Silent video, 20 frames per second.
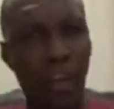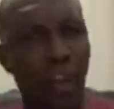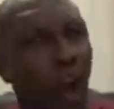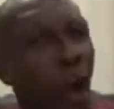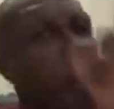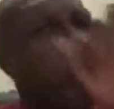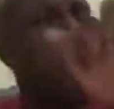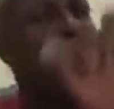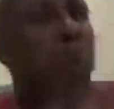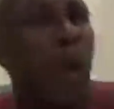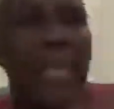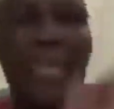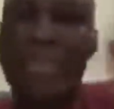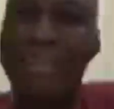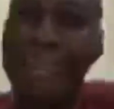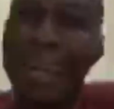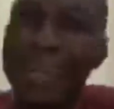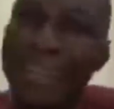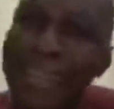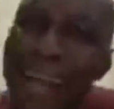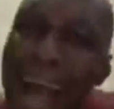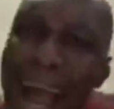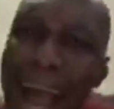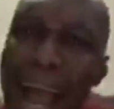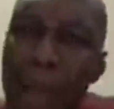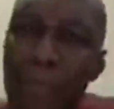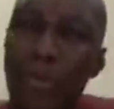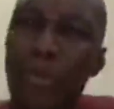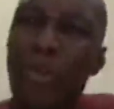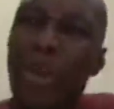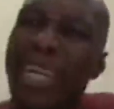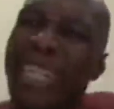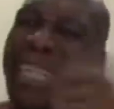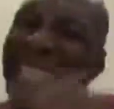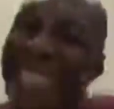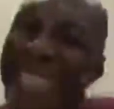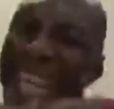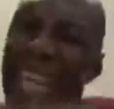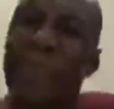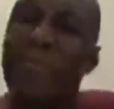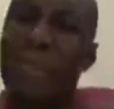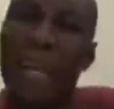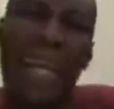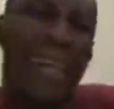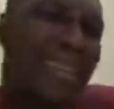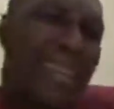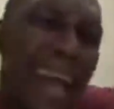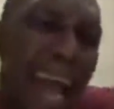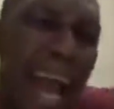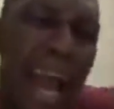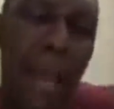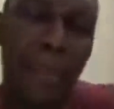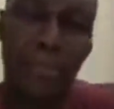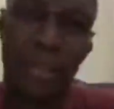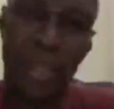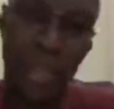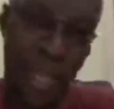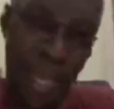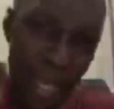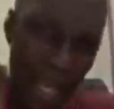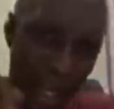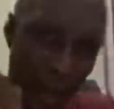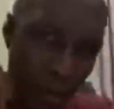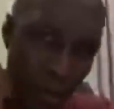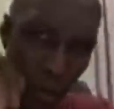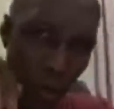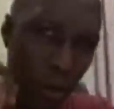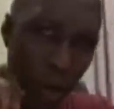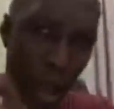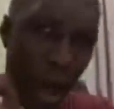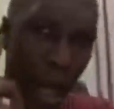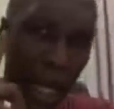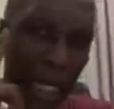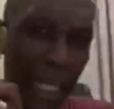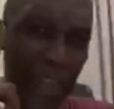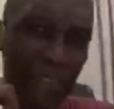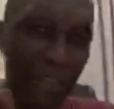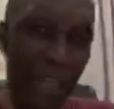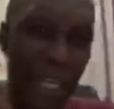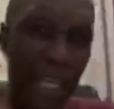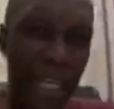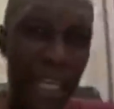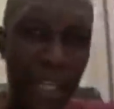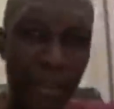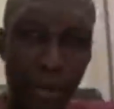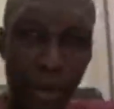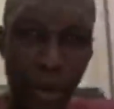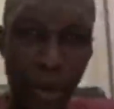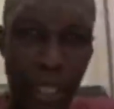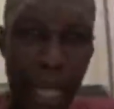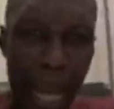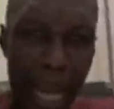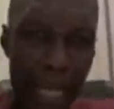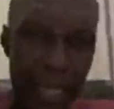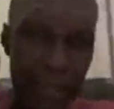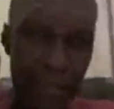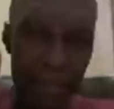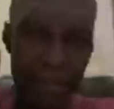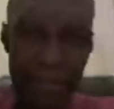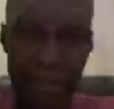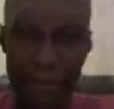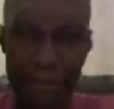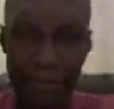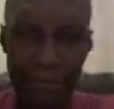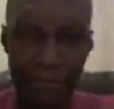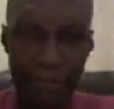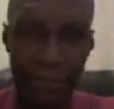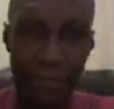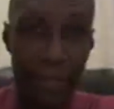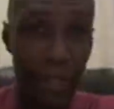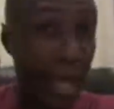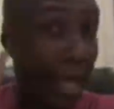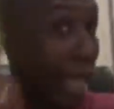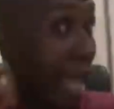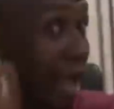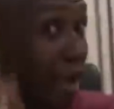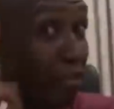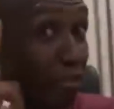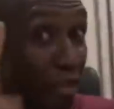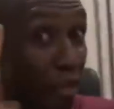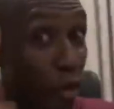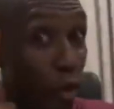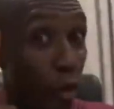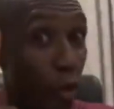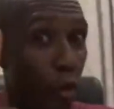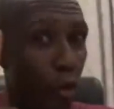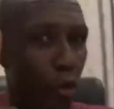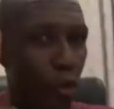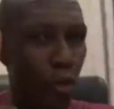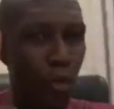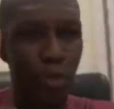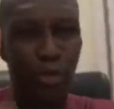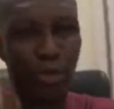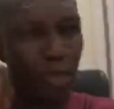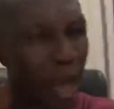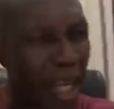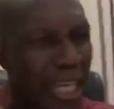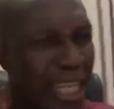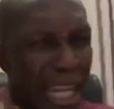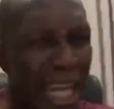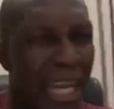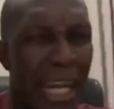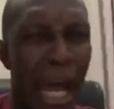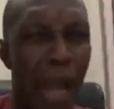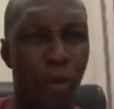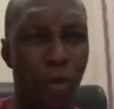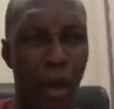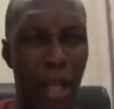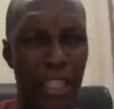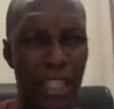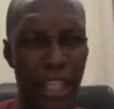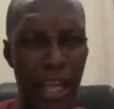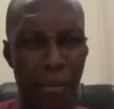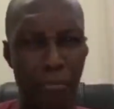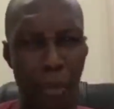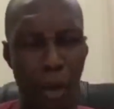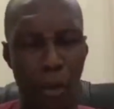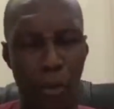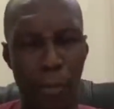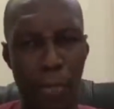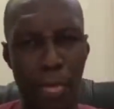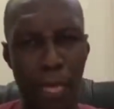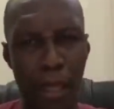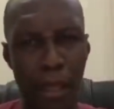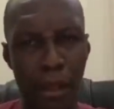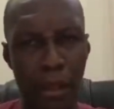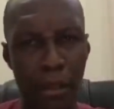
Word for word: Don't waste the time. Redeem the times. We are living in evil days. You're careful. Oh.